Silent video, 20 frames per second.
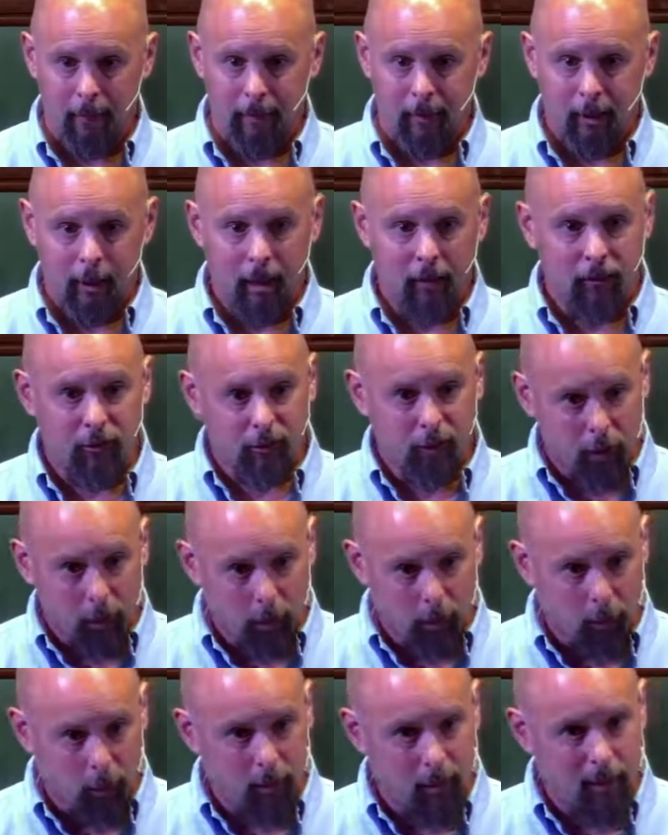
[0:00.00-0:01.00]
It's
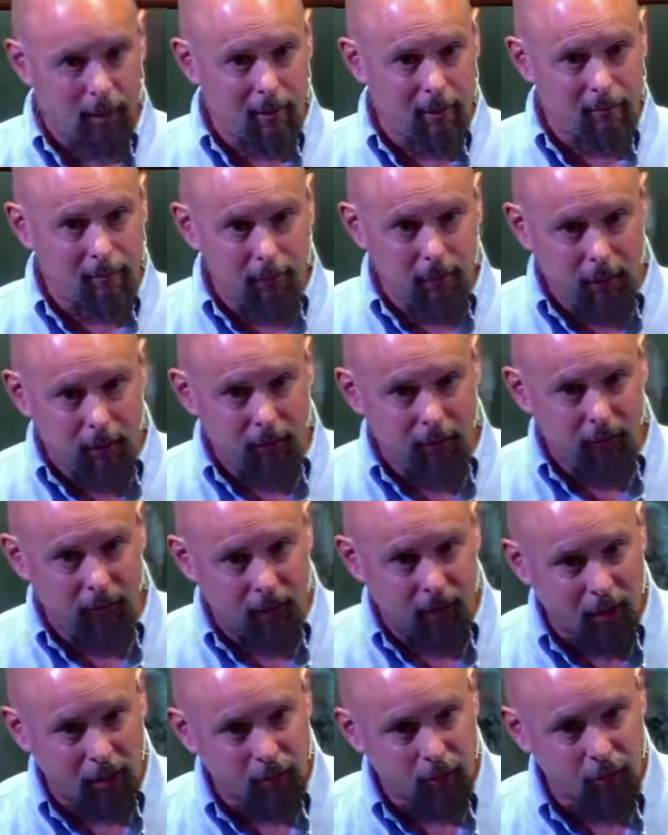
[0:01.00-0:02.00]
totally
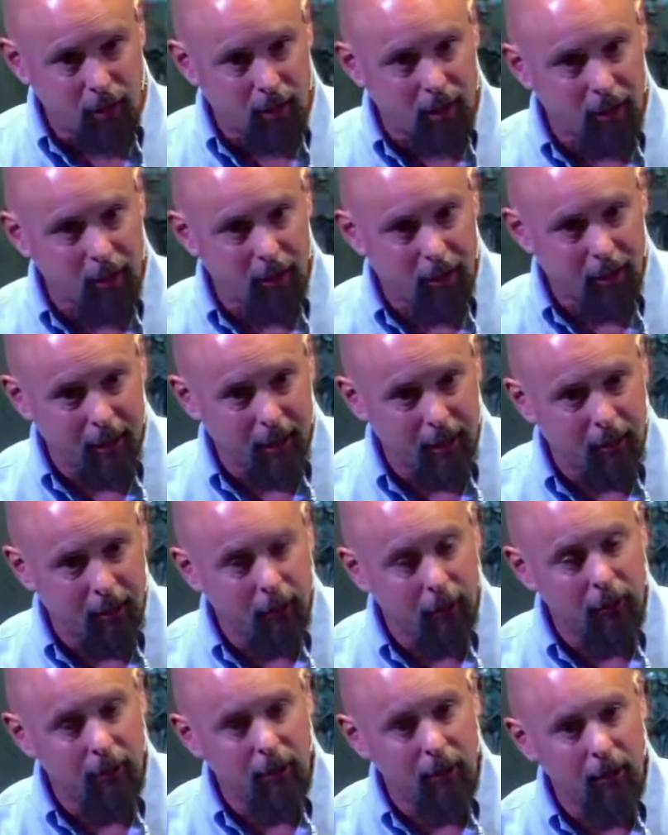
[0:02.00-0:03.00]
me-centric or
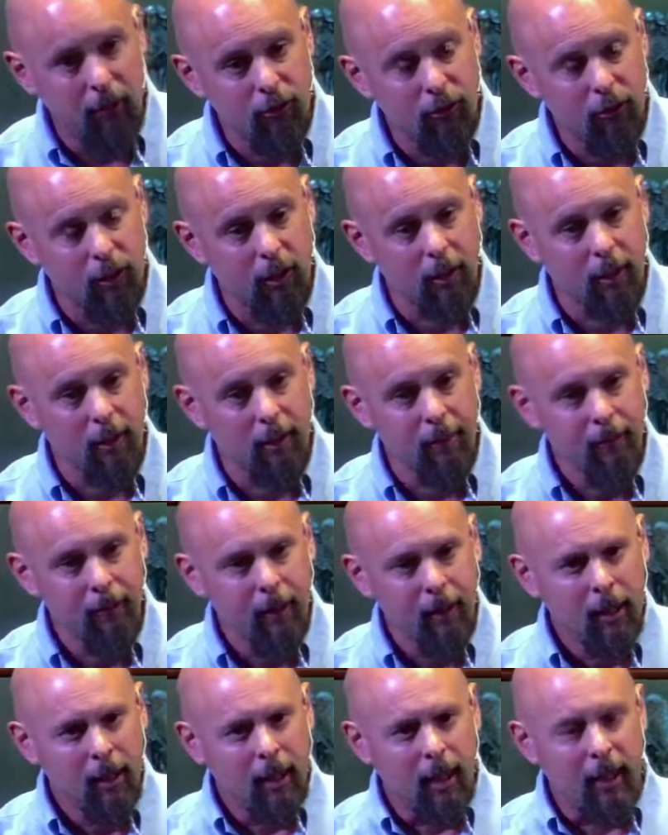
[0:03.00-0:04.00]
egocentric.
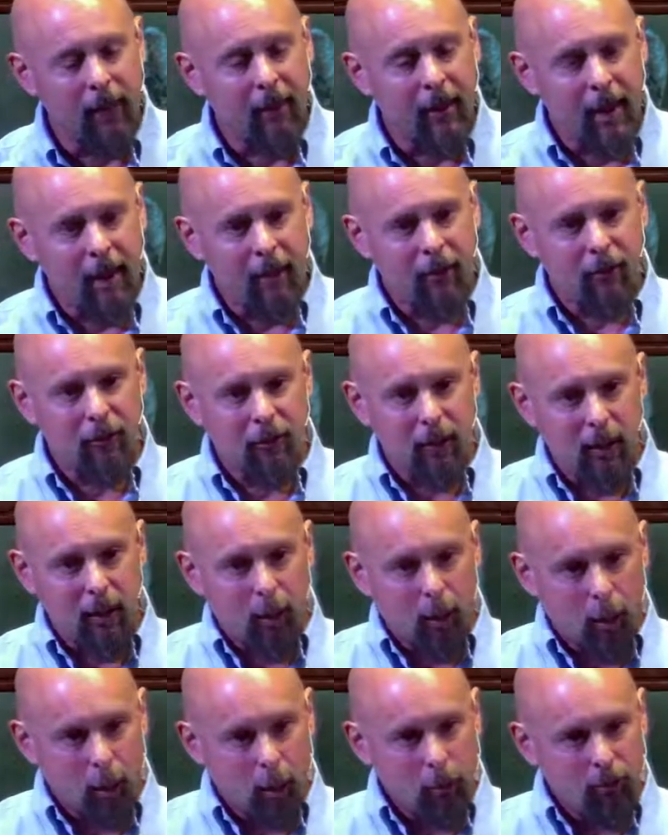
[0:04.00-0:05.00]
And that is the
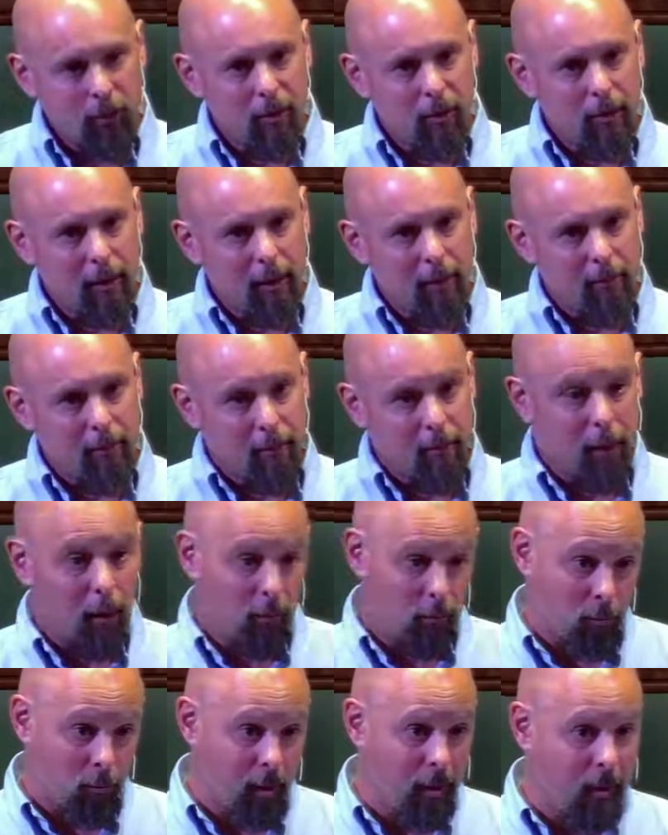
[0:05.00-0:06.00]
ultimate,
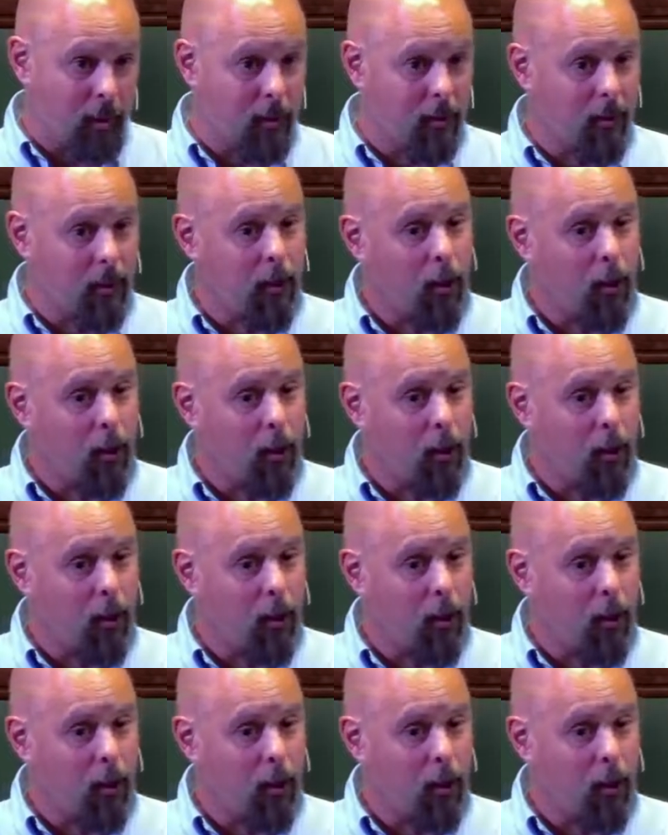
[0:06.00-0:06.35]
really the